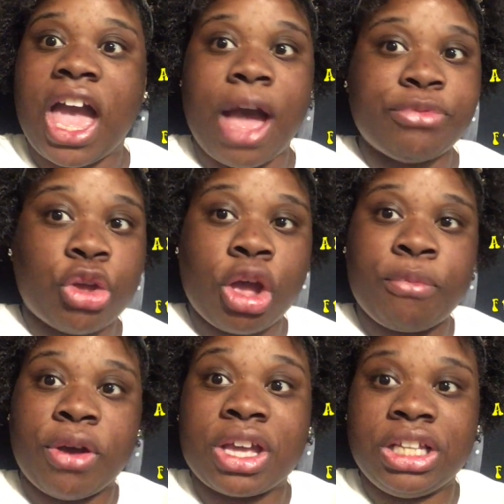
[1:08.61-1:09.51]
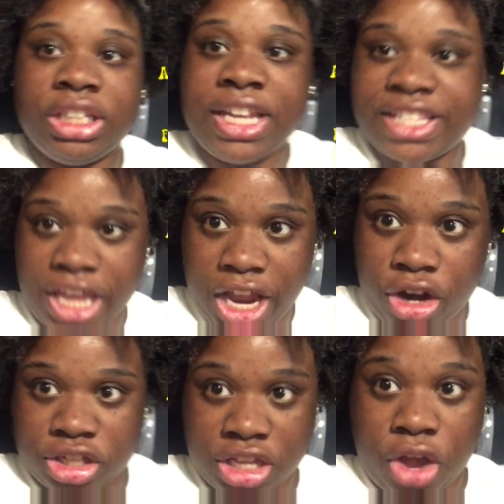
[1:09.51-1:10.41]
I'm talking about Khalid's
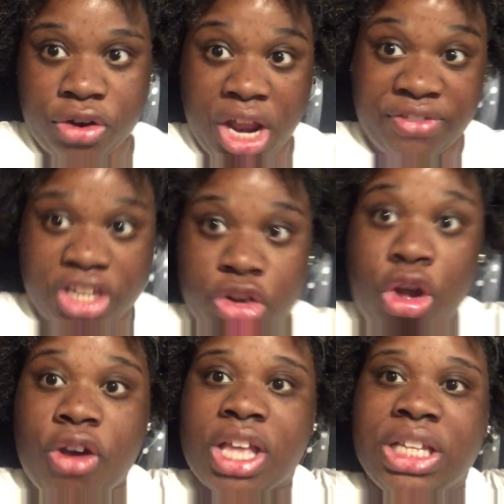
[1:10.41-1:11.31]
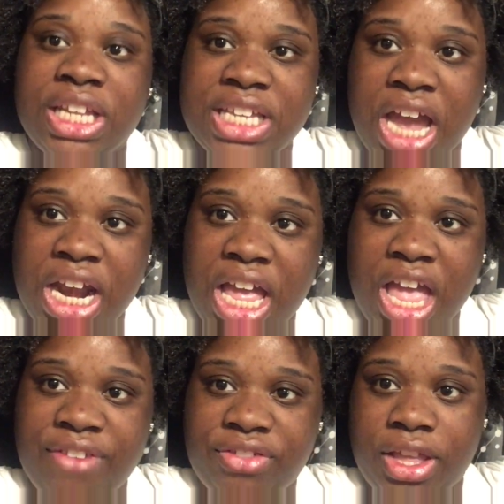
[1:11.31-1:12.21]
hairstyle and everything. You know how Khalid kind of
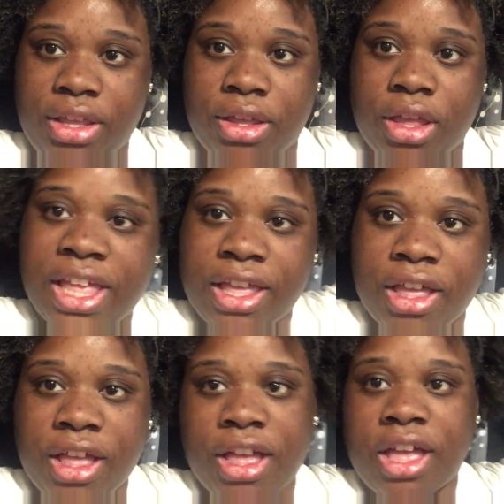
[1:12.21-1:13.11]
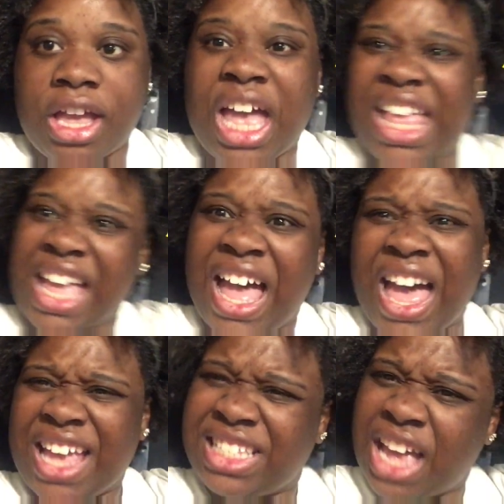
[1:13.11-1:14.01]
have like a like kind of like a
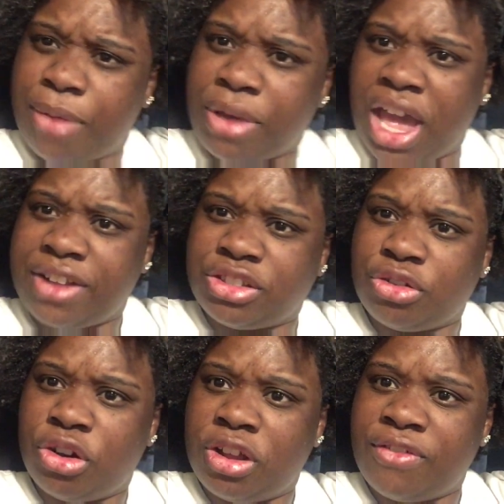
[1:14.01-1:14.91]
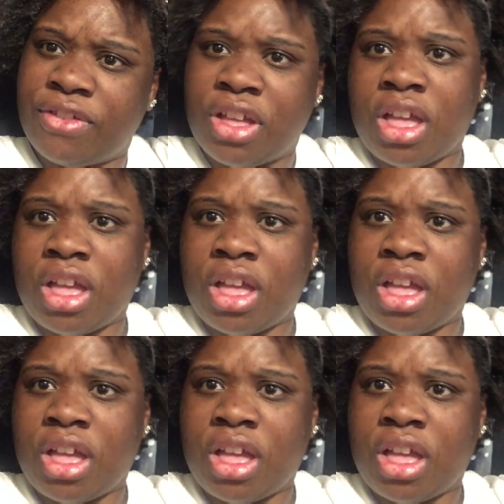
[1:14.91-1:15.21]
high top kind of sort of